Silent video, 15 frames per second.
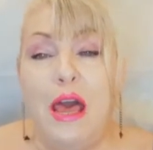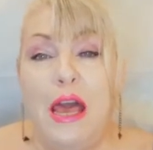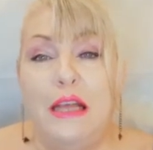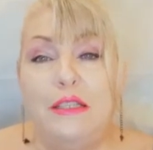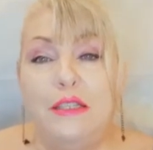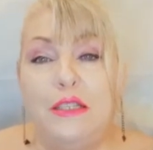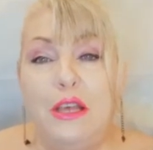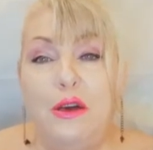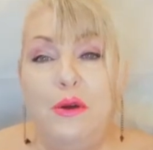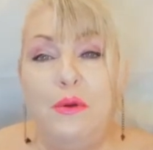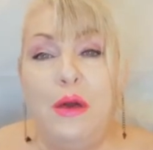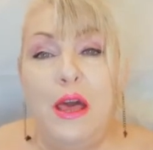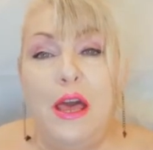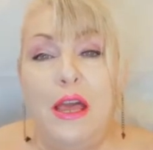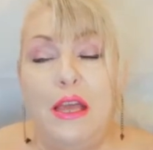And so,
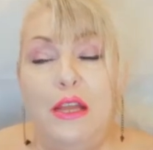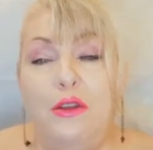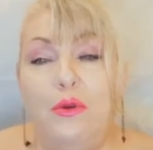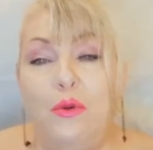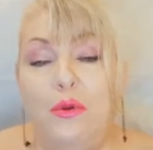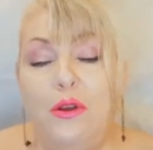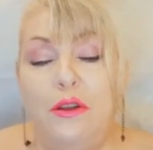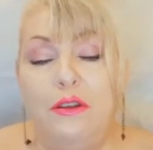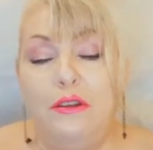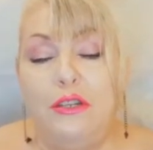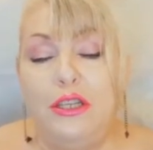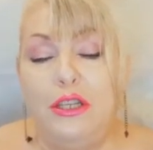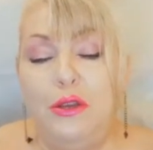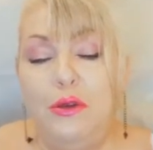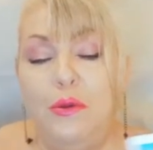in order
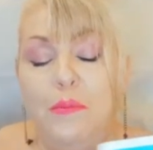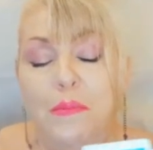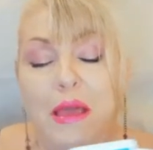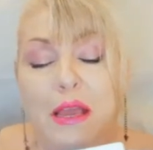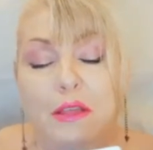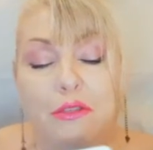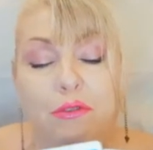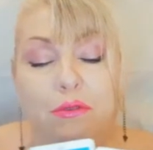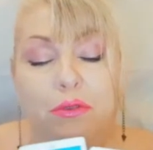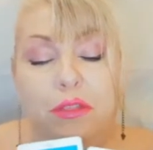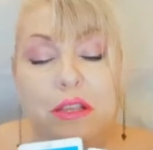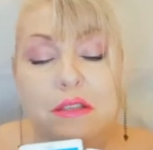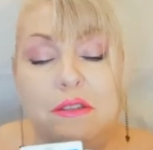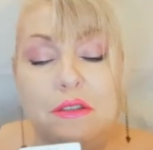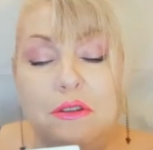to make it through
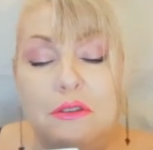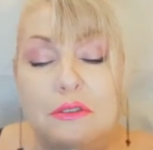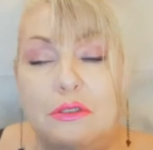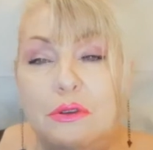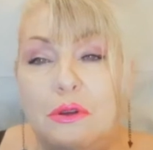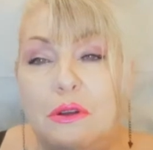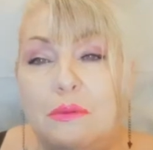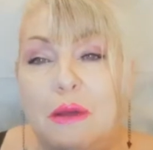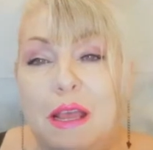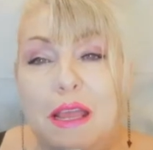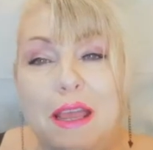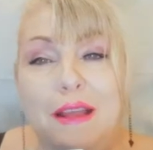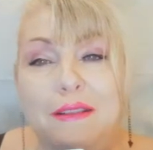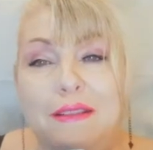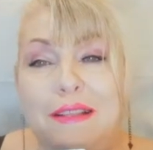this little doorway here,